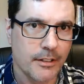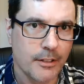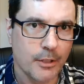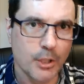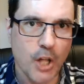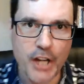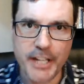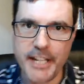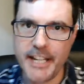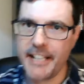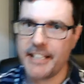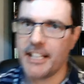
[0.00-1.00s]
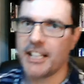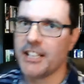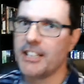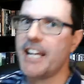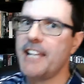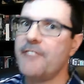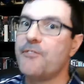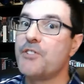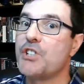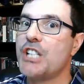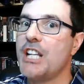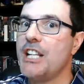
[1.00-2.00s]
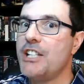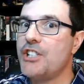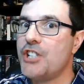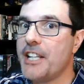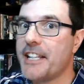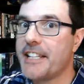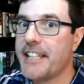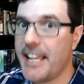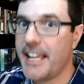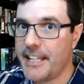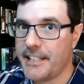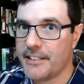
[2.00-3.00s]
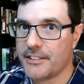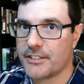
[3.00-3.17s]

locking in life-changing gains